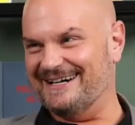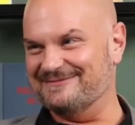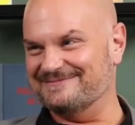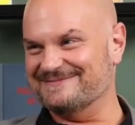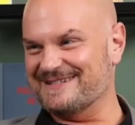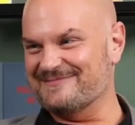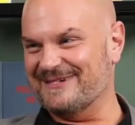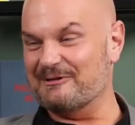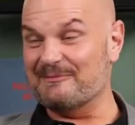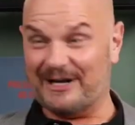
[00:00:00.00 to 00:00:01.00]
um,
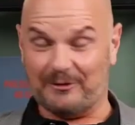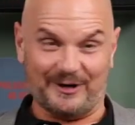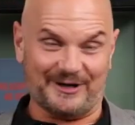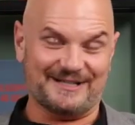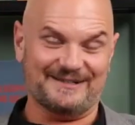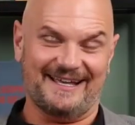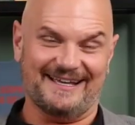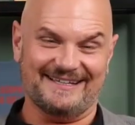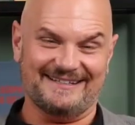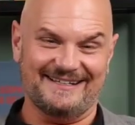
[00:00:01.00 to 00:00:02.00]
but we made it work.
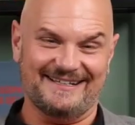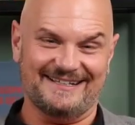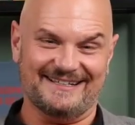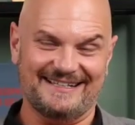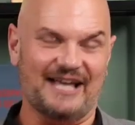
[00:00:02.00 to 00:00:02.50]
And uh,